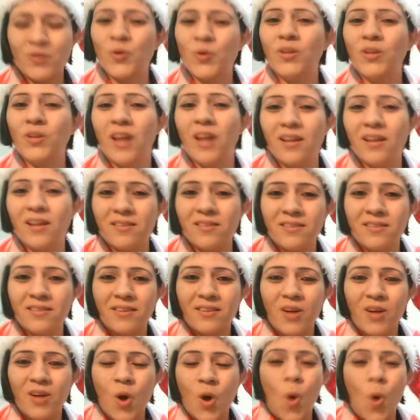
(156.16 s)
So thus,
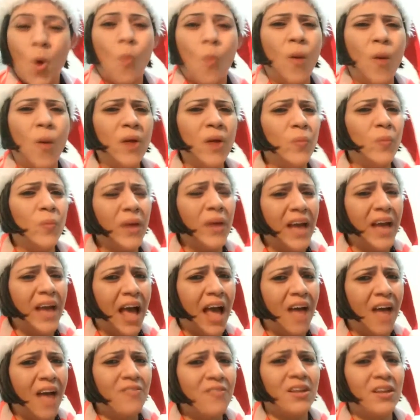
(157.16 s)
when we
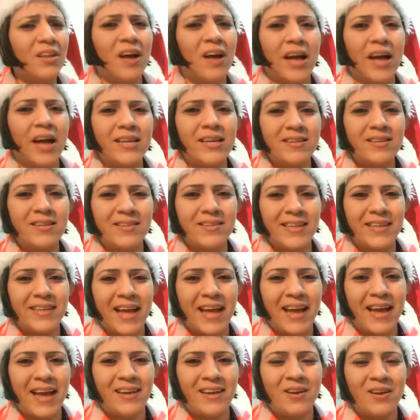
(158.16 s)
have the guidance in
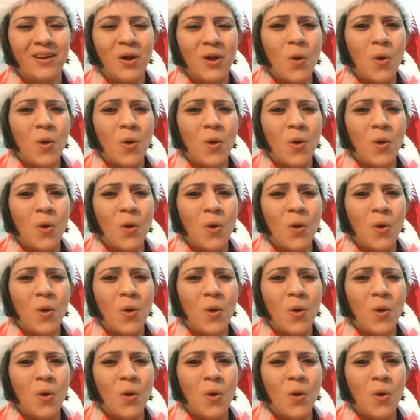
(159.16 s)
hand,